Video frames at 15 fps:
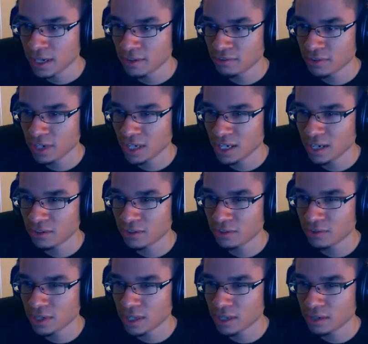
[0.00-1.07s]
forgot how to do
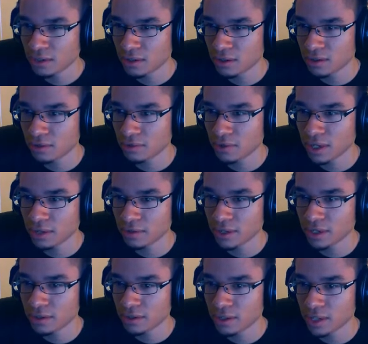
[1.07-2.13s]
that. Oh, right, right,
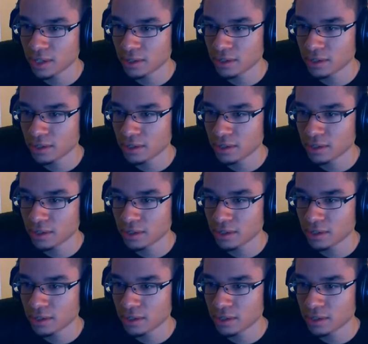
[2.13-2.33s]
okay.